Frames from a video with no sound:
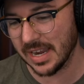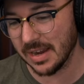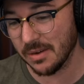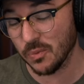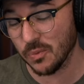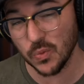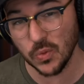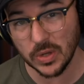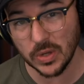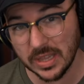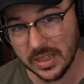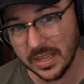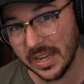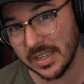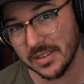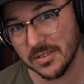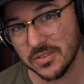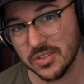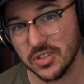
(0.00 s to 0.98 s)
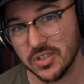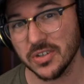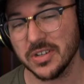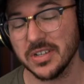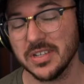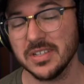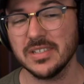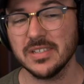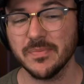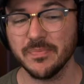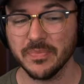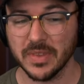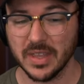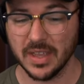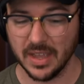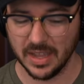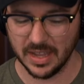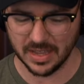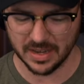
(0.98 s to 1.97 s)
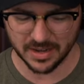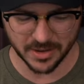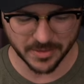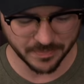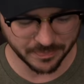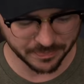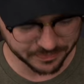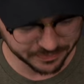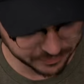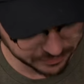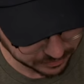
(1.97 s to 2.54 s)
I really like those journeys, and